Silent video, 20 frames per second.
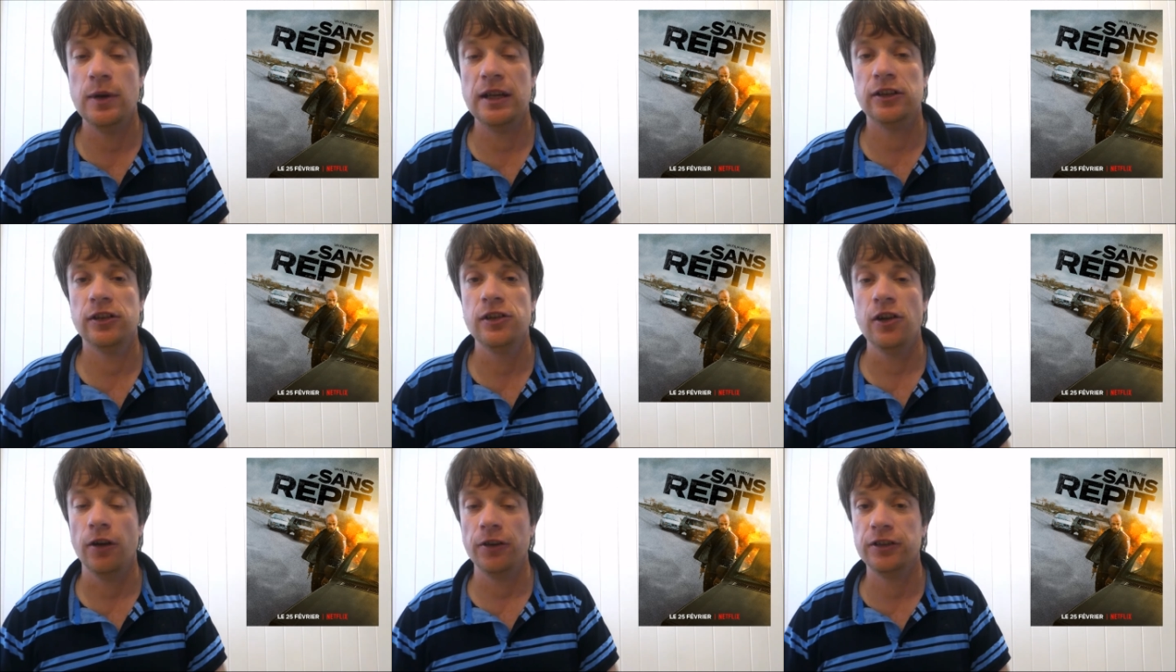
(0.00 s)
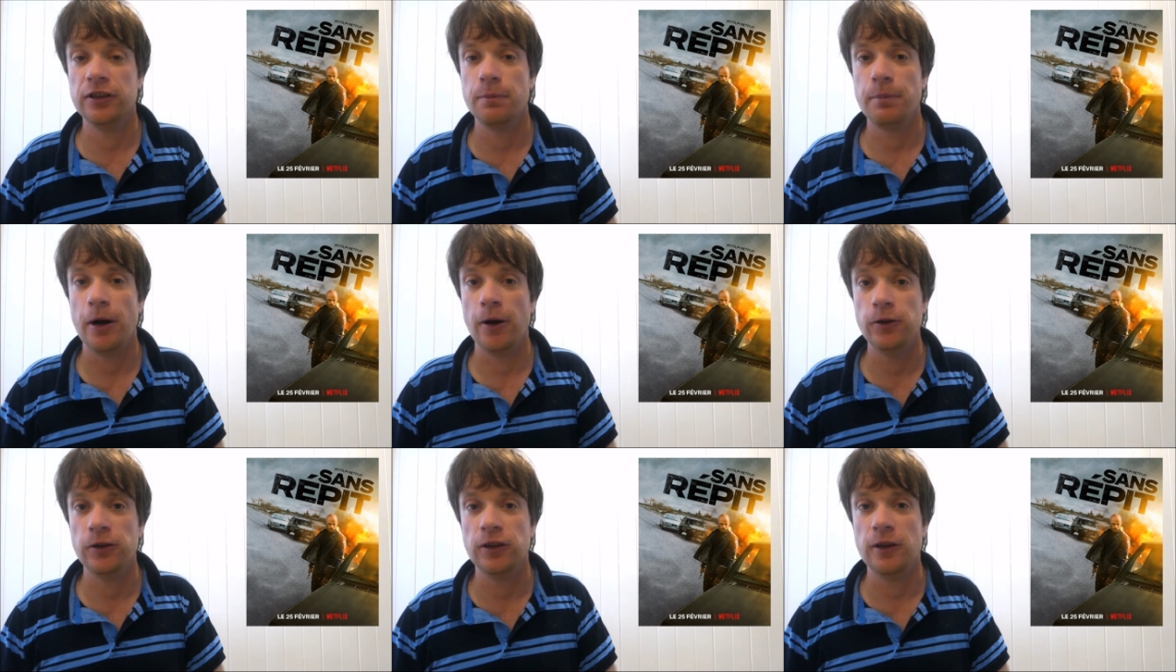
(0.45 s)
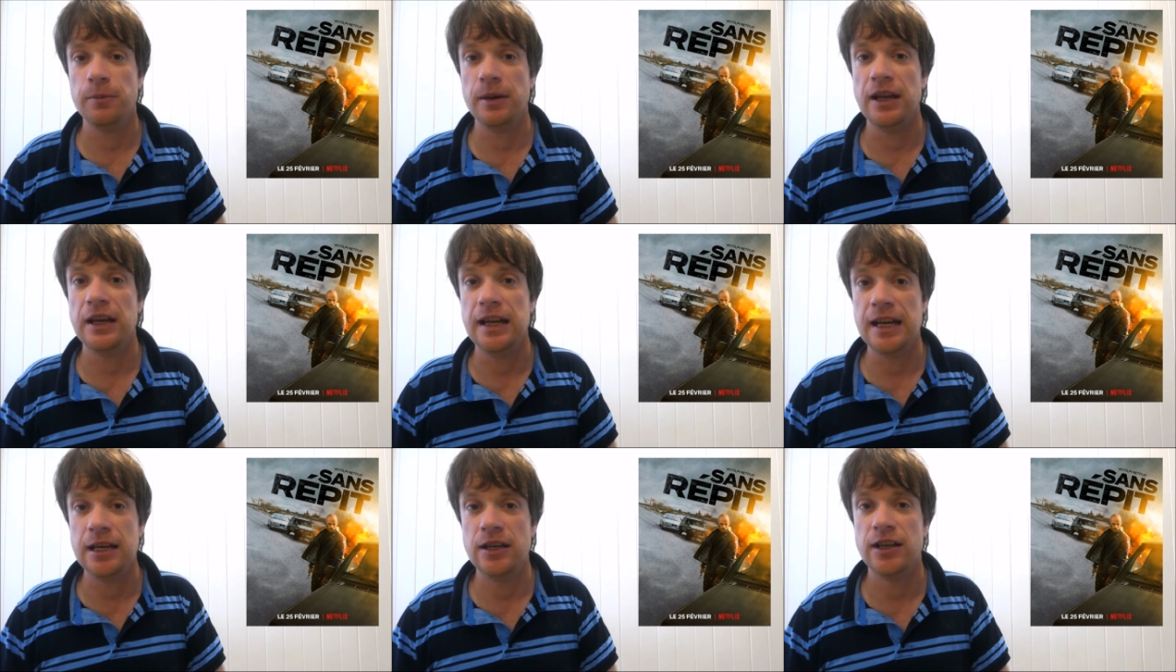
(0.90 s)
It's not supposed to be
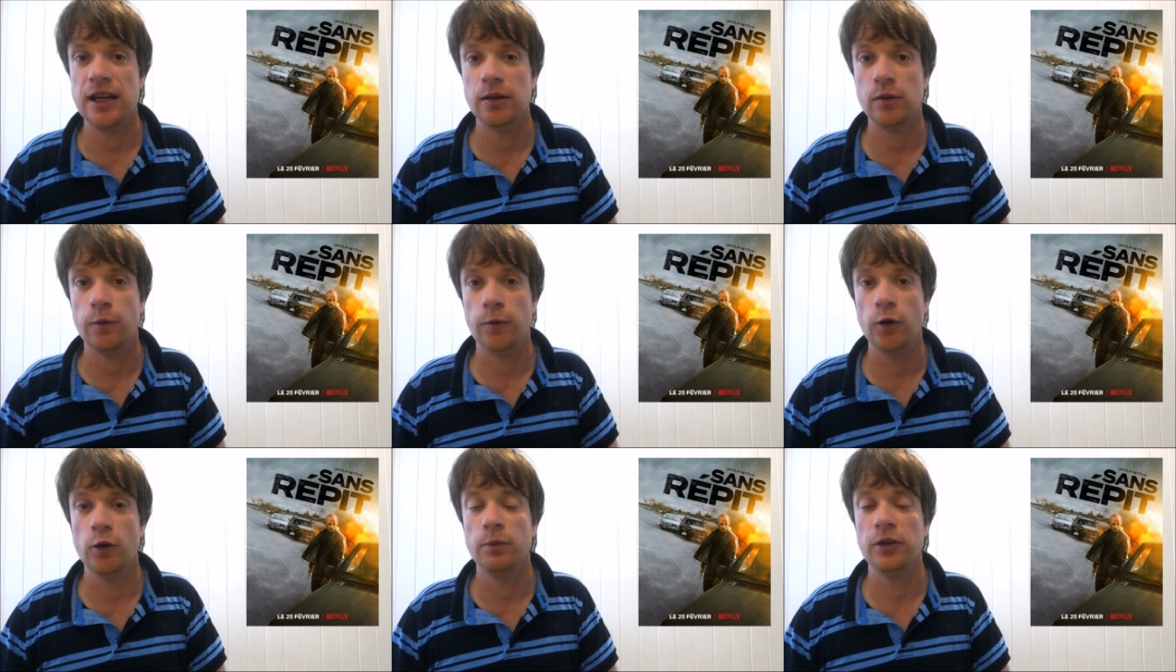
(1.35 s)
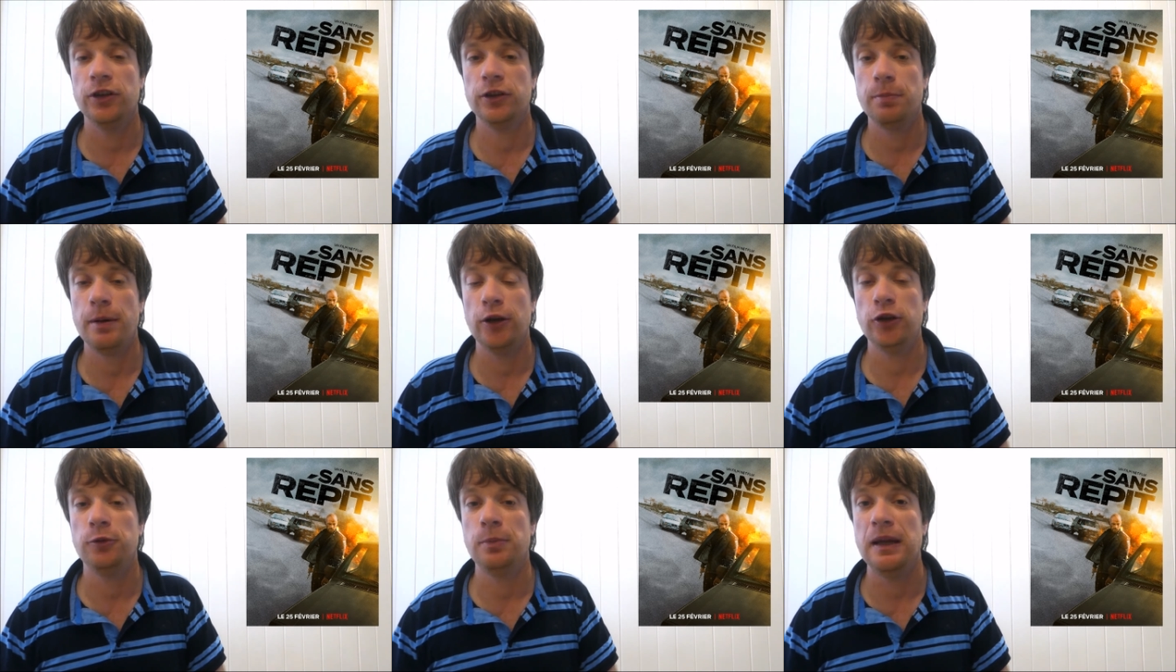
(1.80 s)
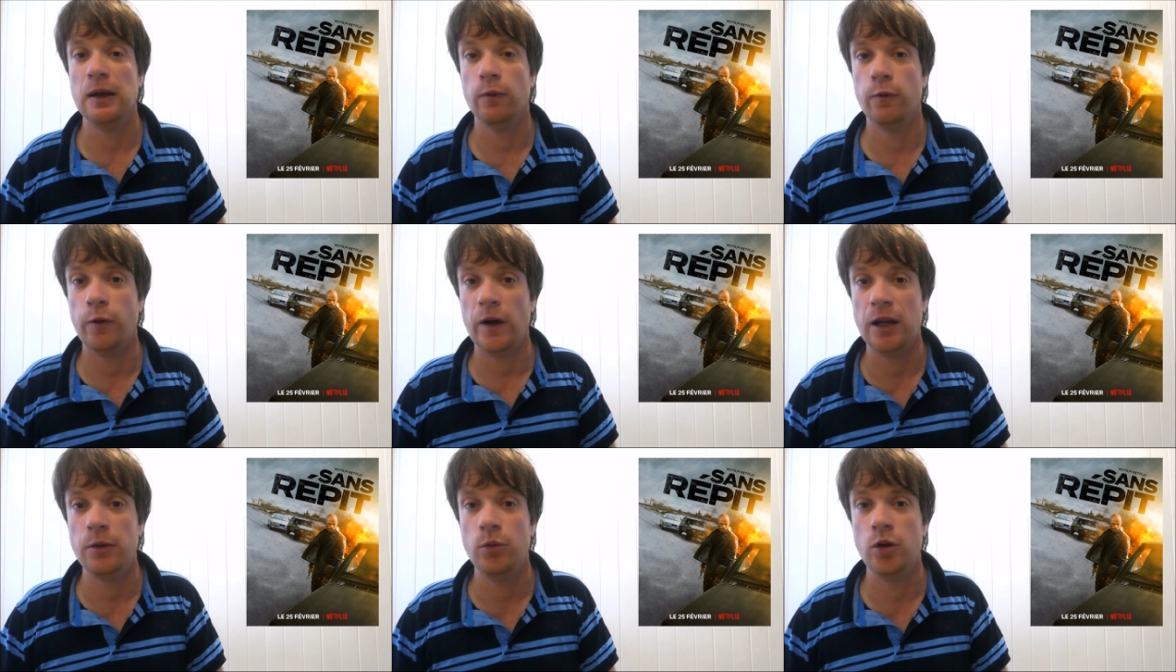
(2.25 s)
an in-depth film, it's supposed to be a
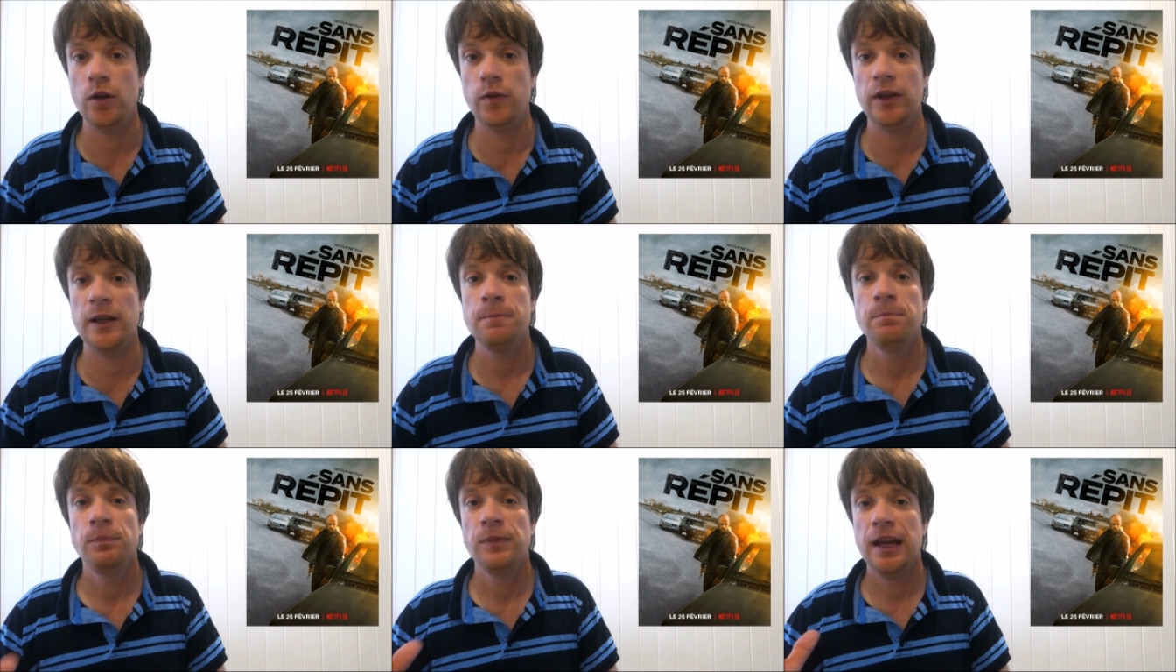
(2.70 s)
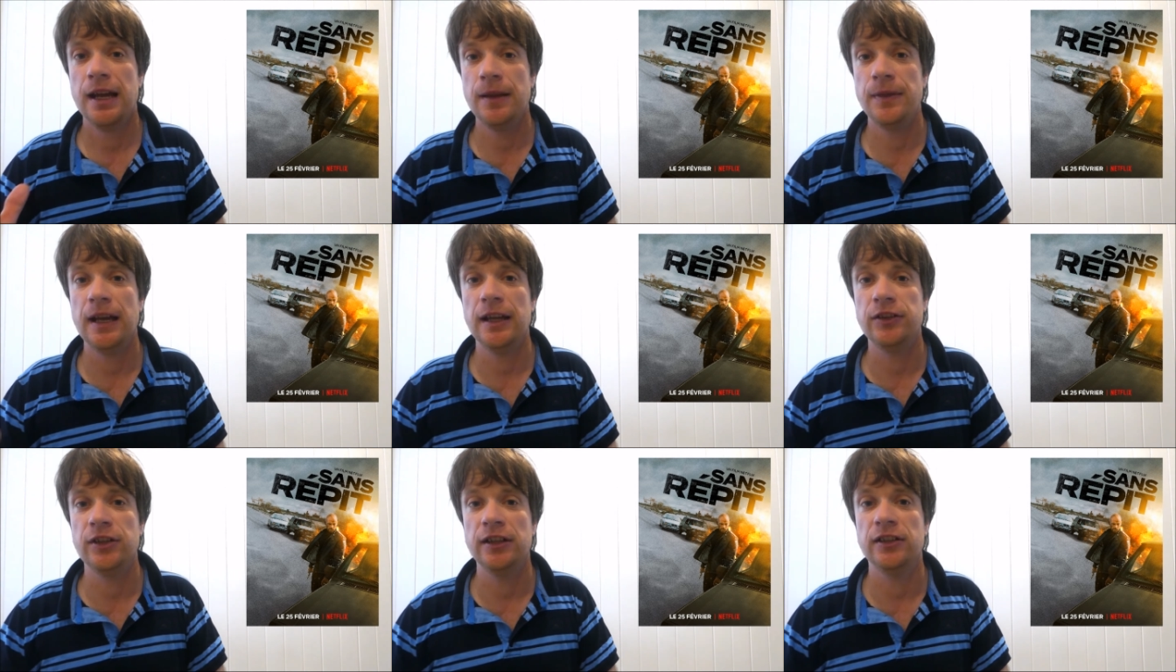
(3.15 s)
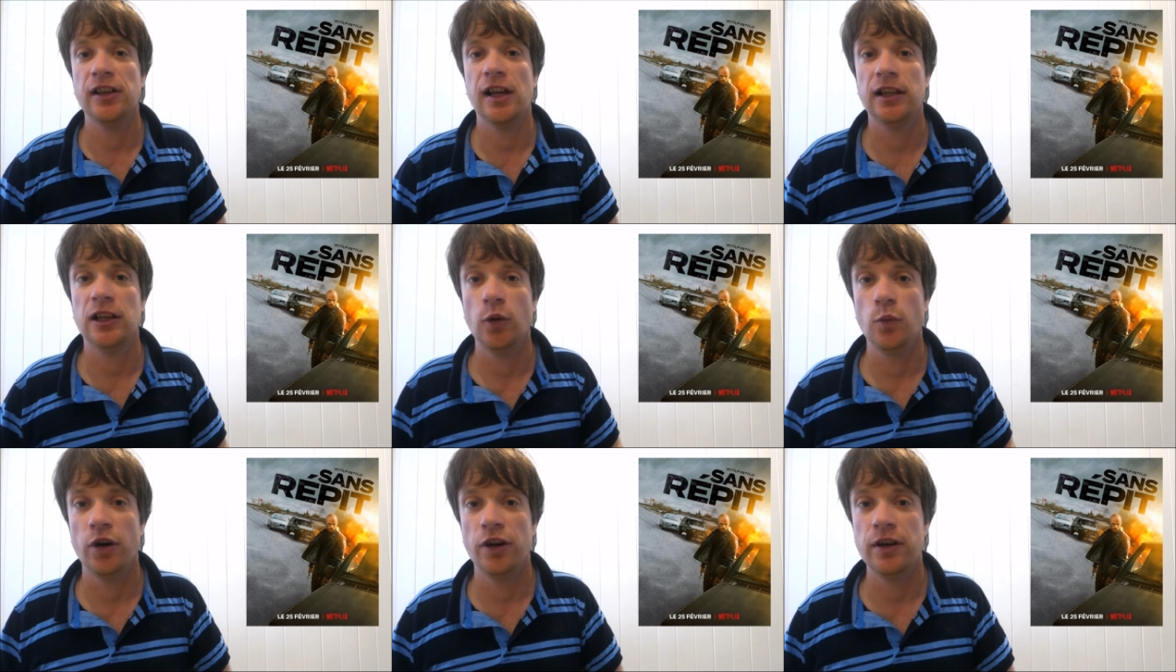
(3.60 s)
fun movie, and that's
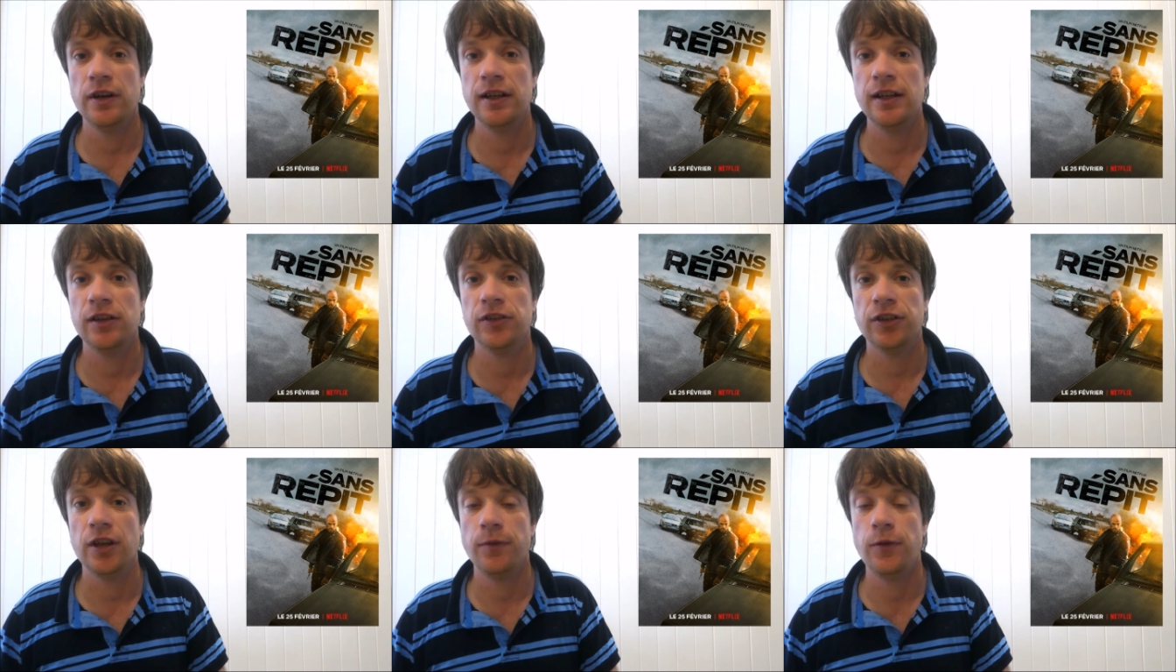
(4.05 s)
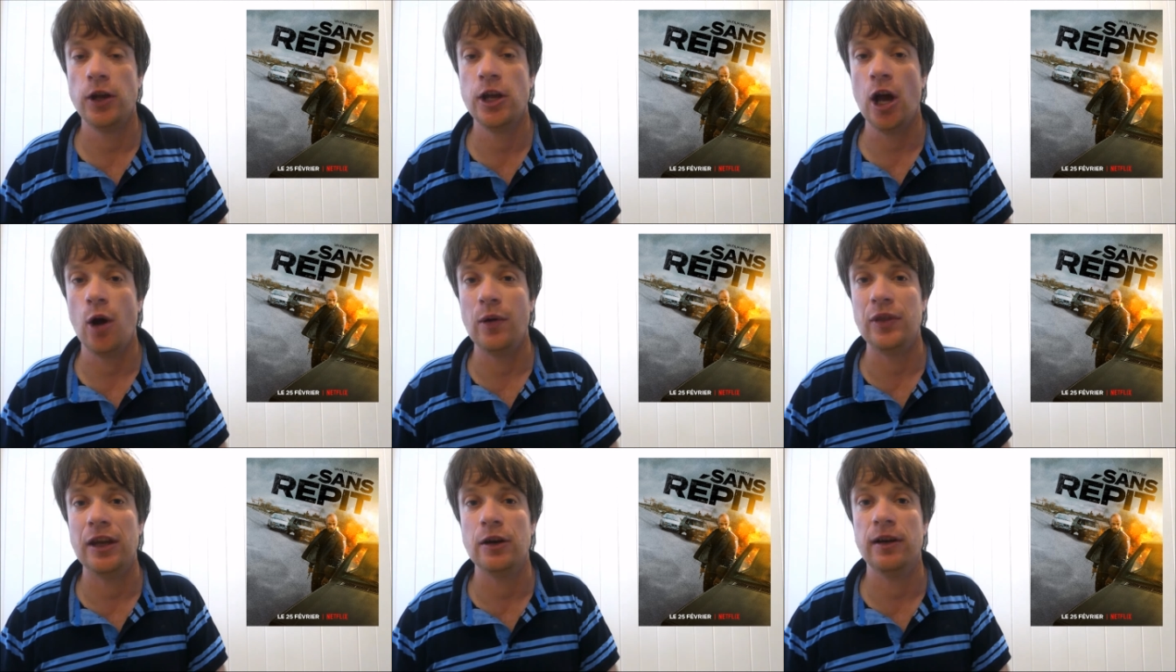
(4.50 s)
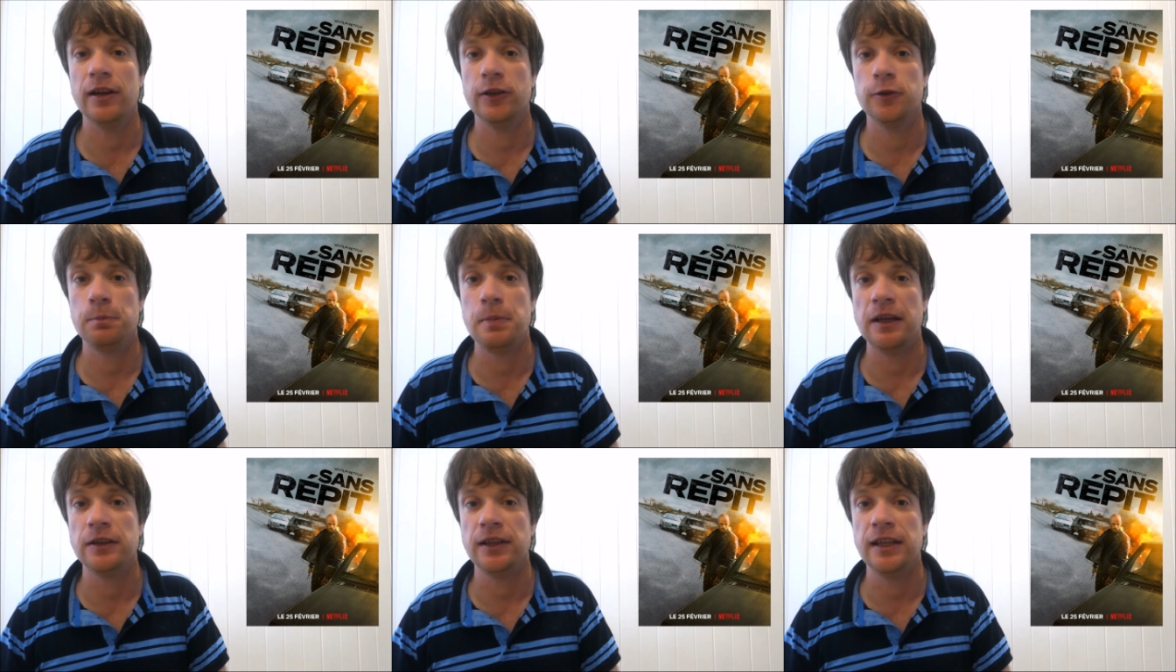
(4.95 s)
exactly what it is. So if you go in there
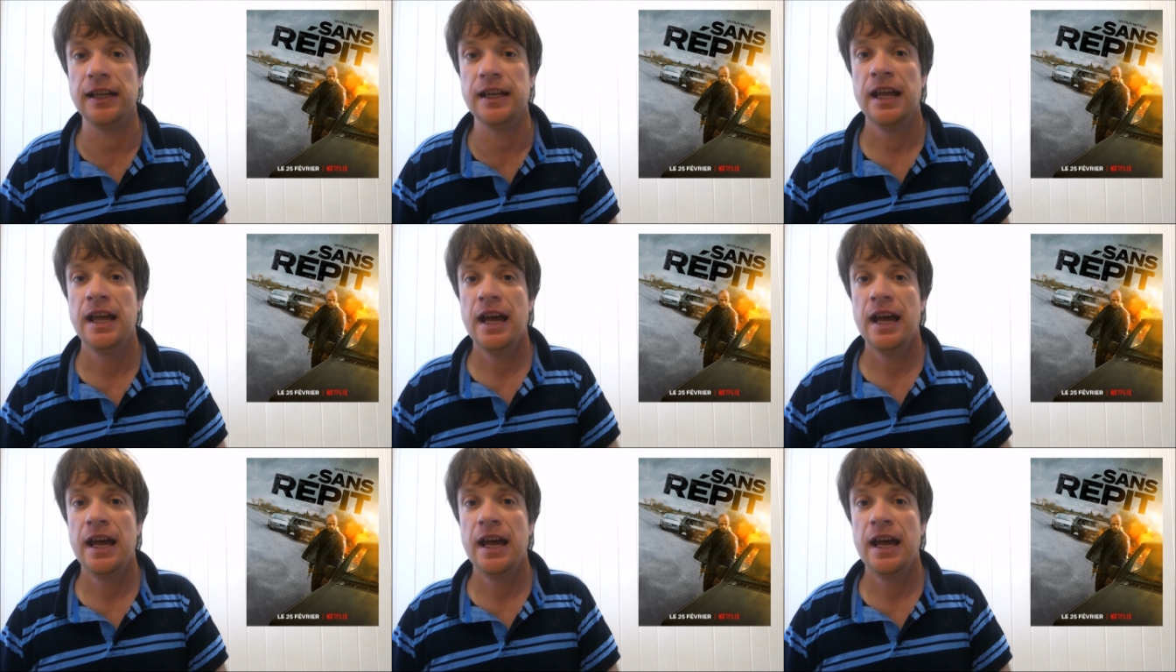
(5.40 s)
expecting